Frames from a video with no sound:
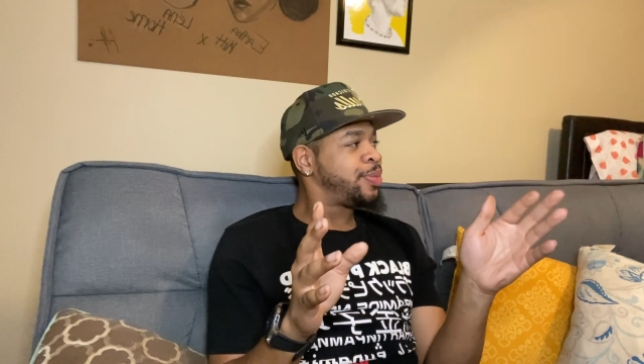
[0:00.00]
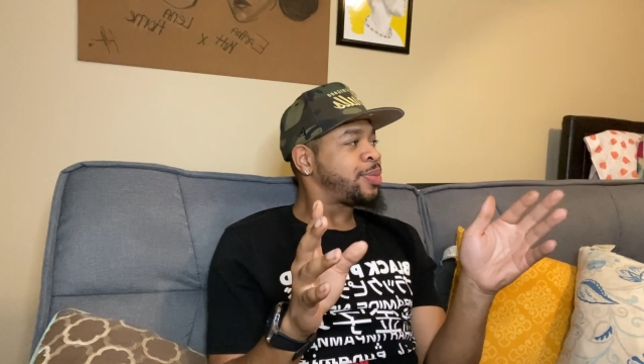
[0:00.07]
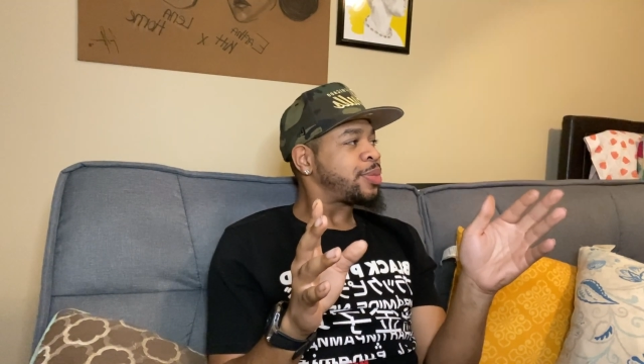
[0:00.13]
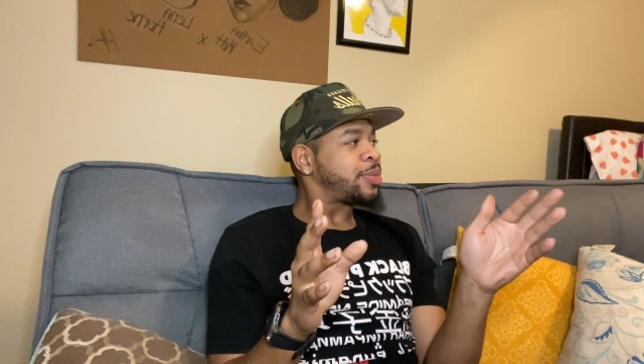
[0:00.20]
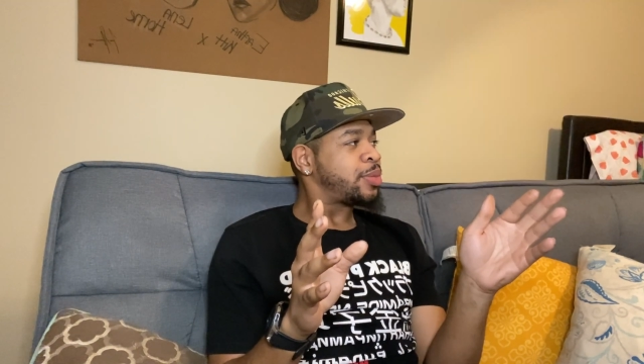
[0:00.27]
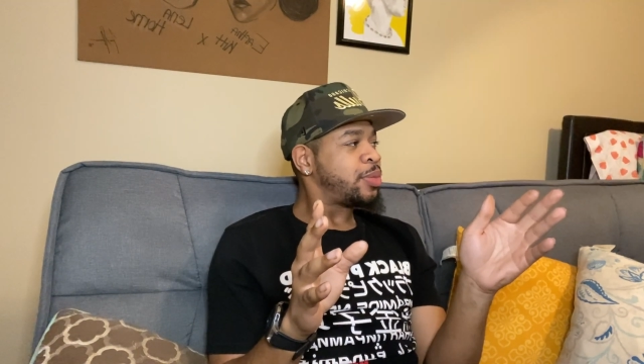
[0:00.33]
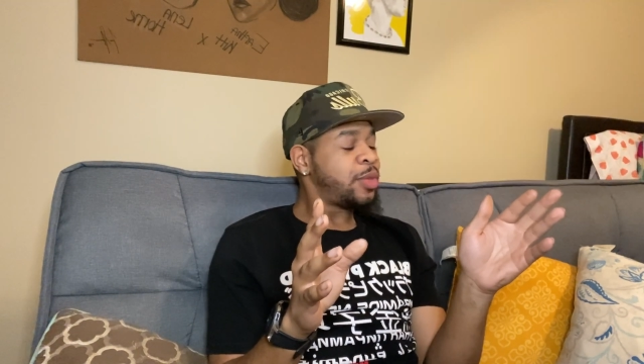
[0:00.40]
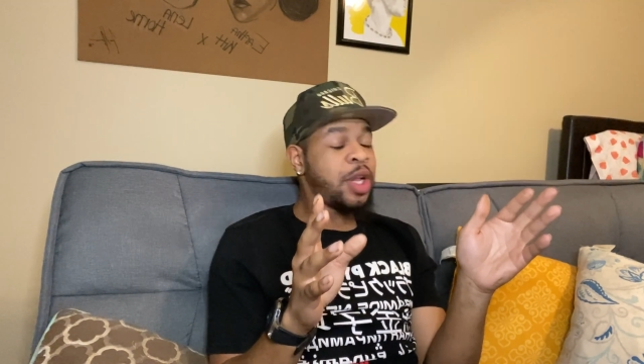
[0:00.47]

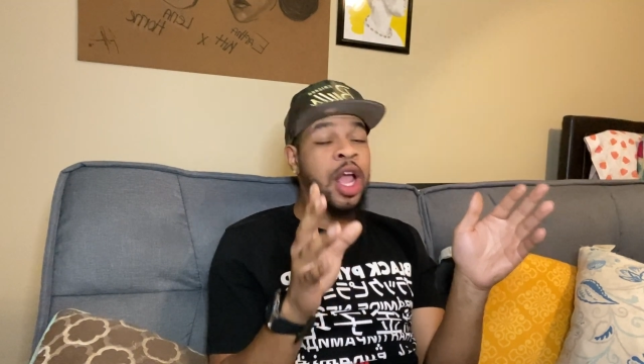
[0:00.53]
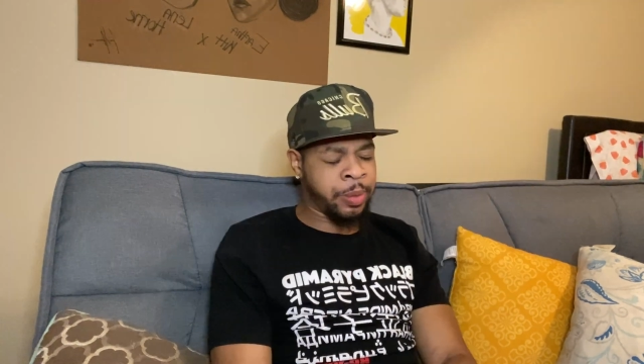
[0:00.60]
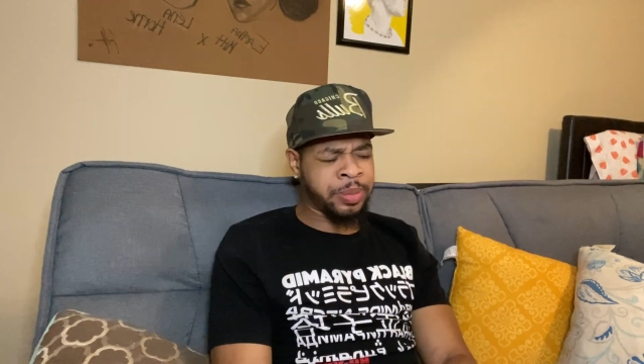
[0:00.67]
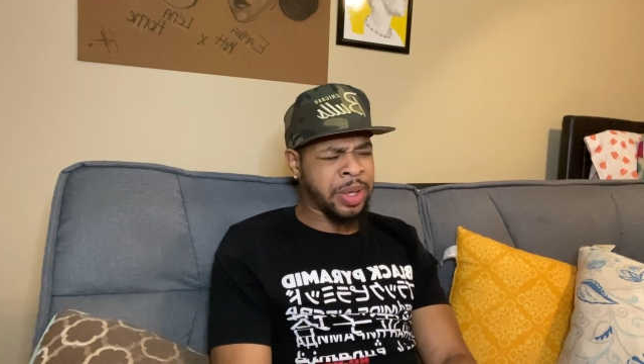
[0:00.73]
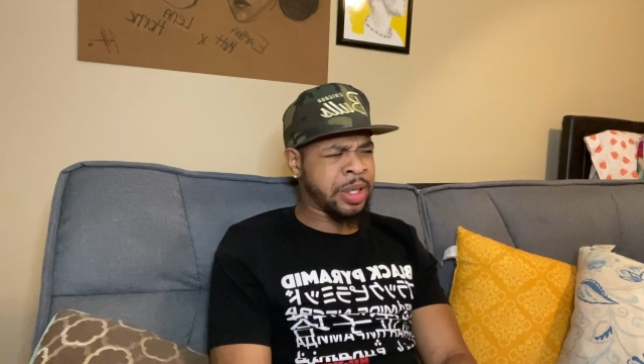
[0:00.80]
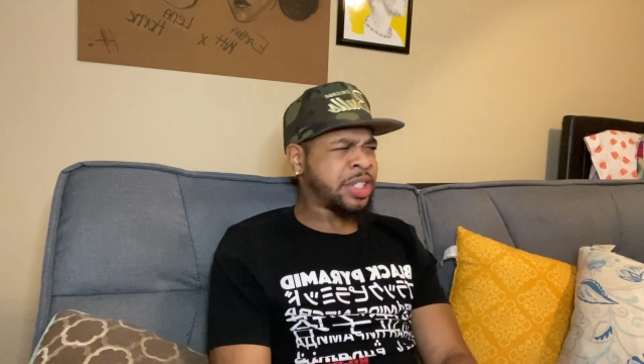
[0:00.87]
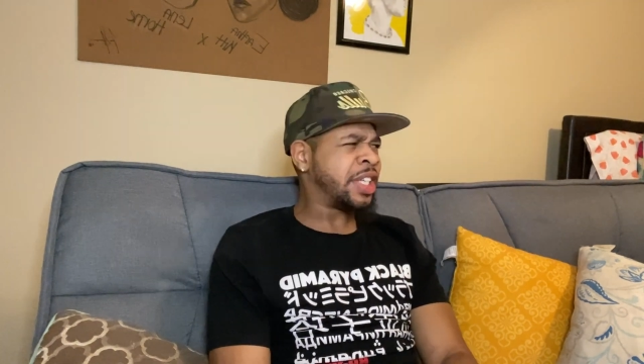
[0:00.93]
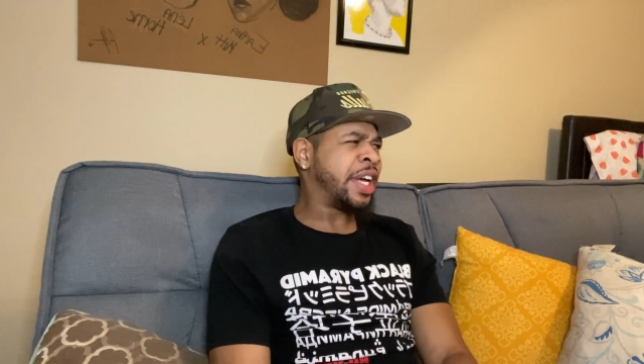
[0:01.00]
I'm
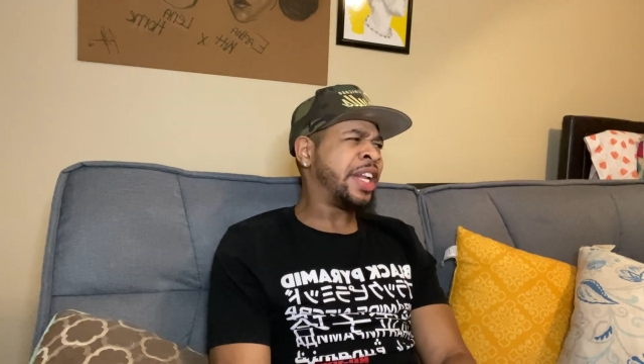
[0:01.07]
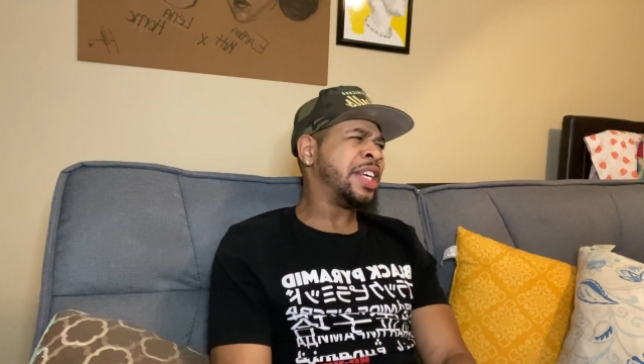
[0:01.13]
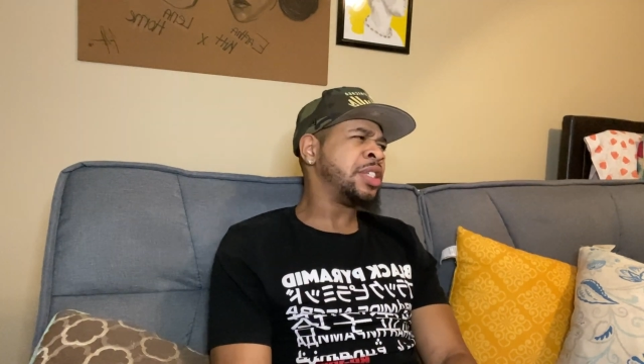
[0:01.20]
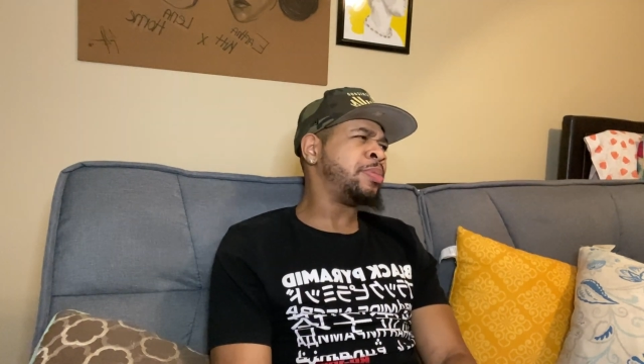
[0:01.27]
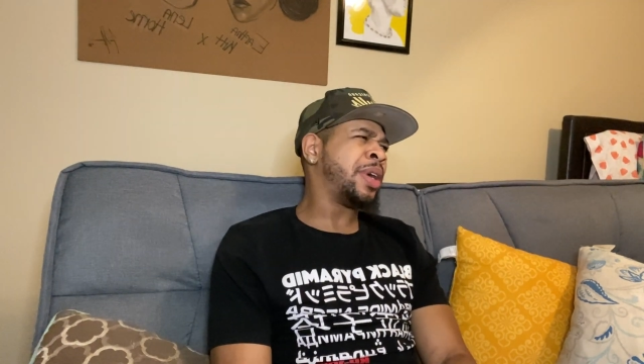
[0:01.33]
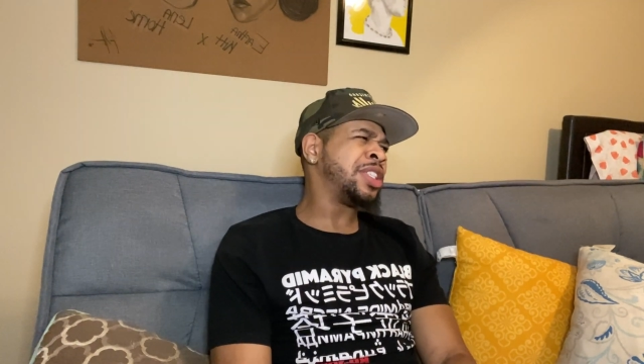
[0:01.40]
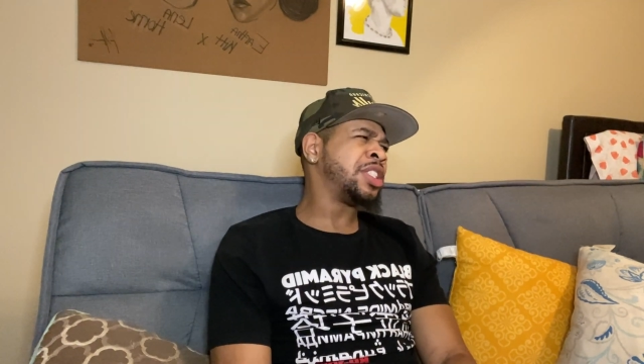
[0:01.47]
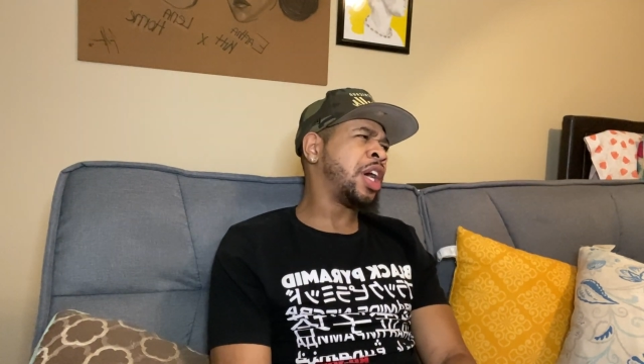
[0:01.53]
not saying it's
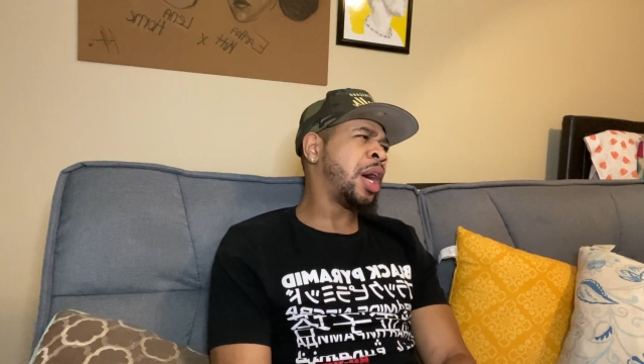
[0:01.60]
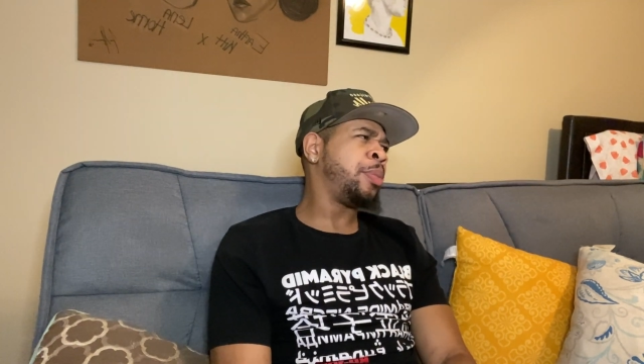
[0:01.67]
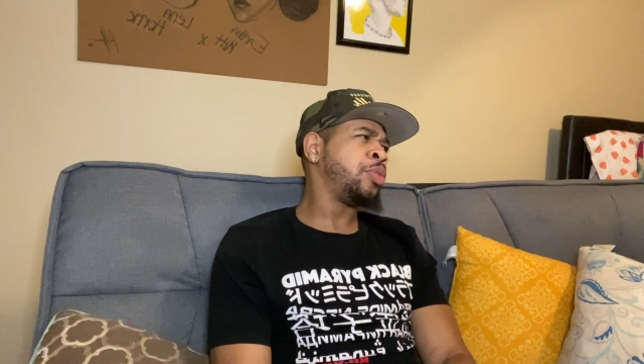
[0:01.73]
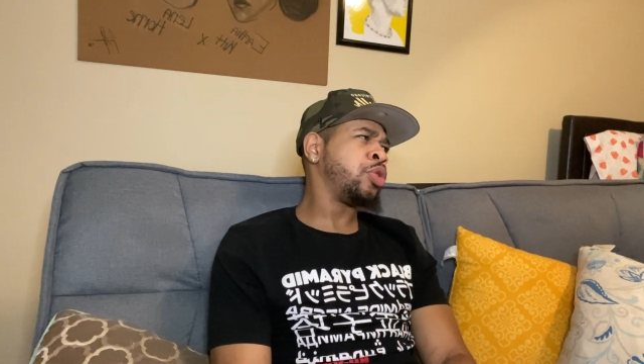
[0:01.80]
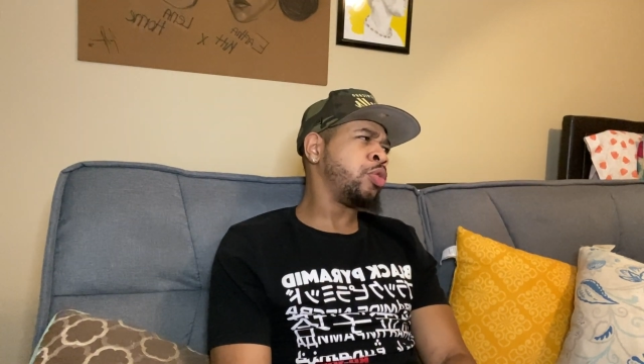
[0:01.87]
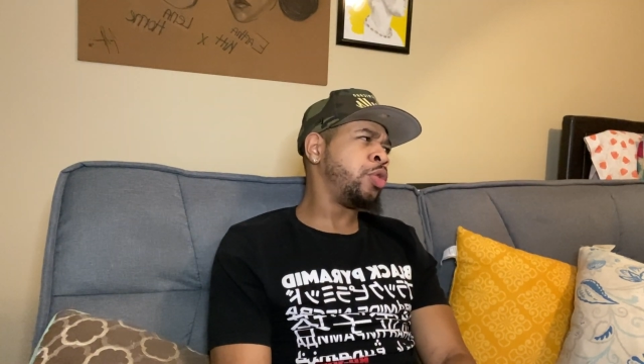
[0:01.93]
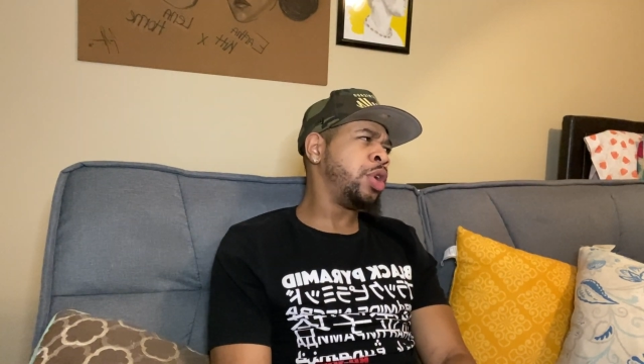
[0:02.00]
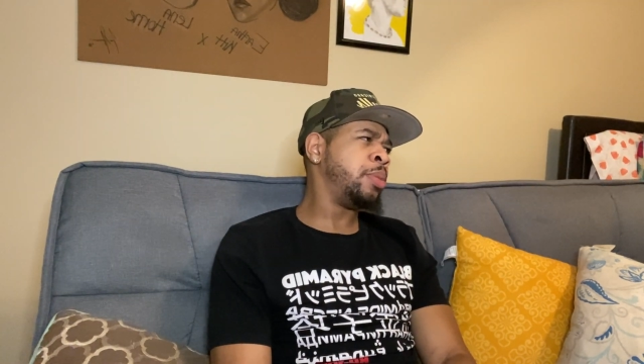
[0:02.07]
my top
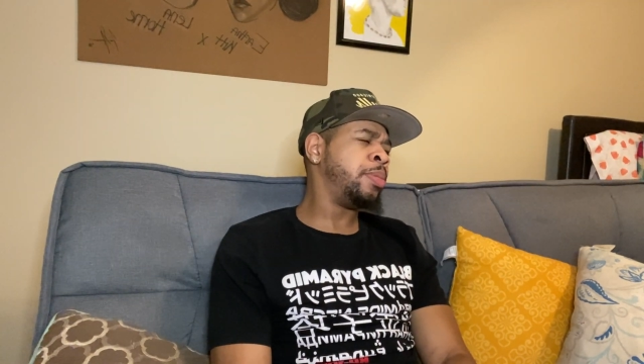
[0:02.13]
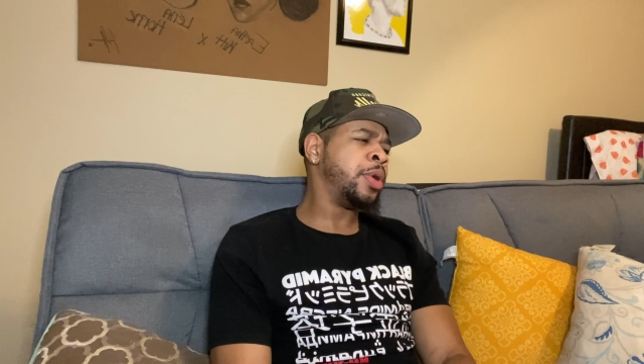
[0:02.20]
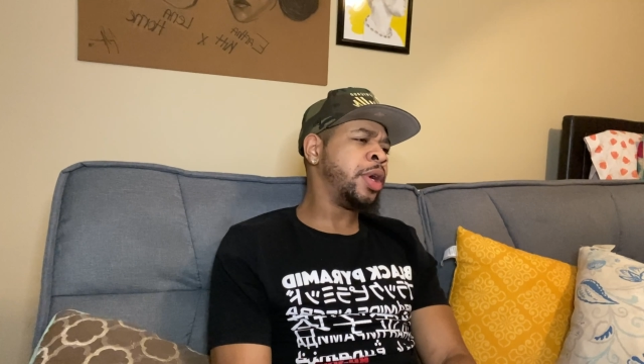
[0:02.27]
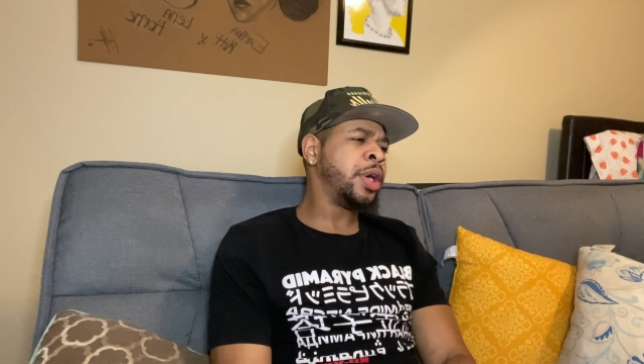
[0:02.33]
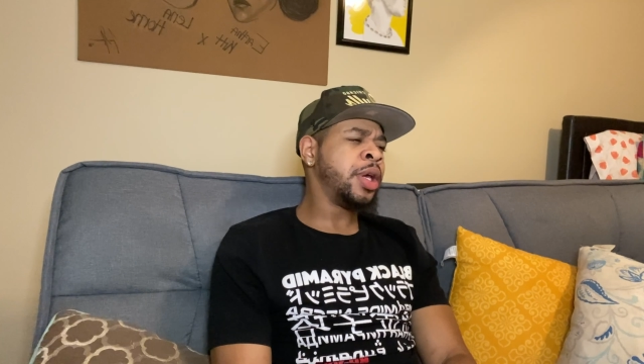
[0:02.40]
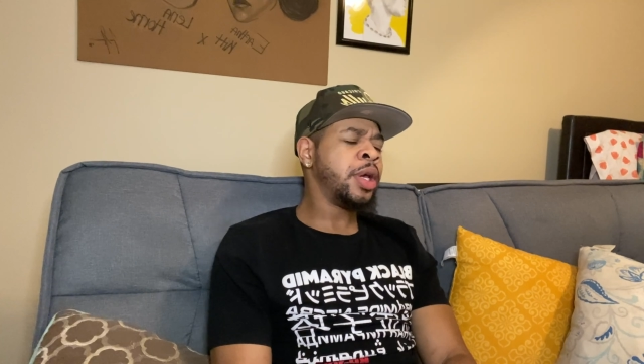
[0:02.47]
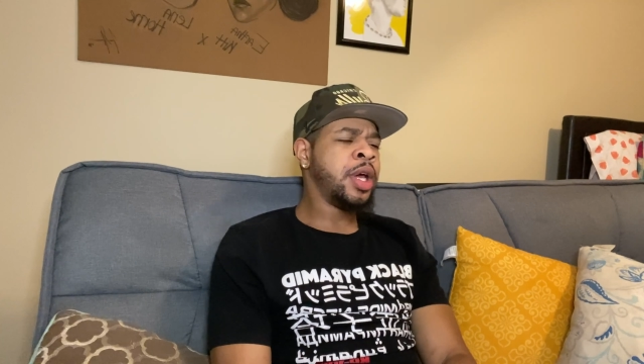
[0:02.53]
3, but